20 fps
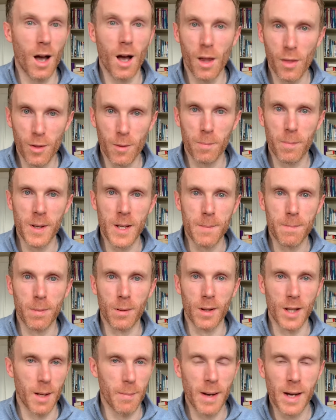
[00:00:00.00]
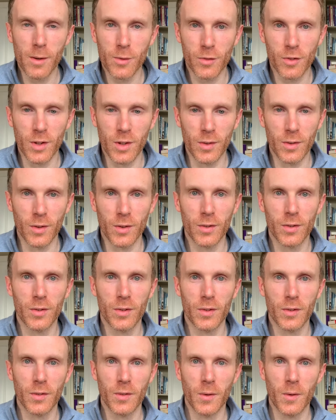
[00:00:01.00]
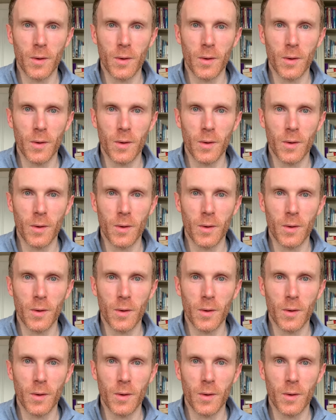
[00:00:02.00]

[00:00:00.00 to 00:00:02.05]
other people about Jesus